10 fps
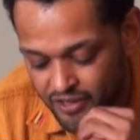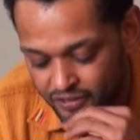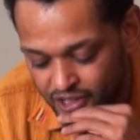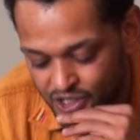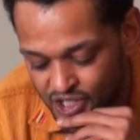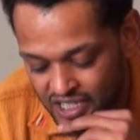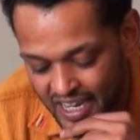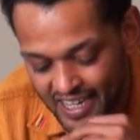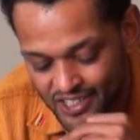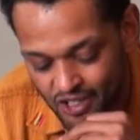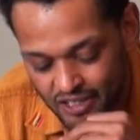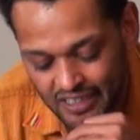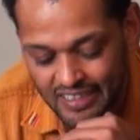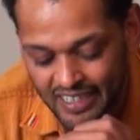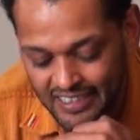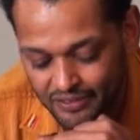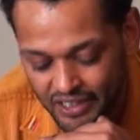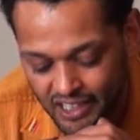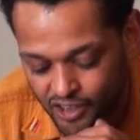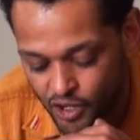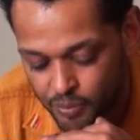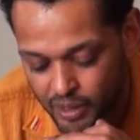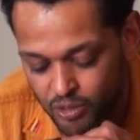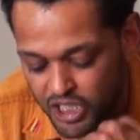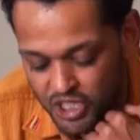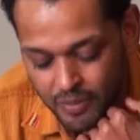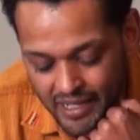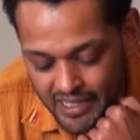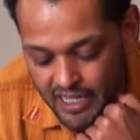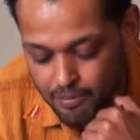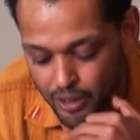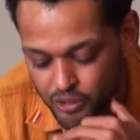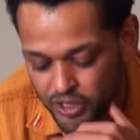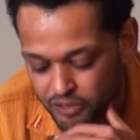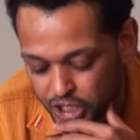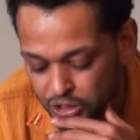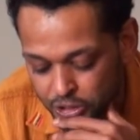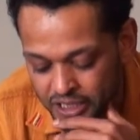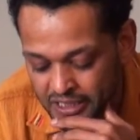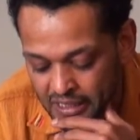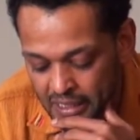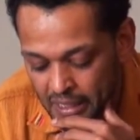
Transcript: the first AIDS art collective in Ethiopia, which is mainly composed of children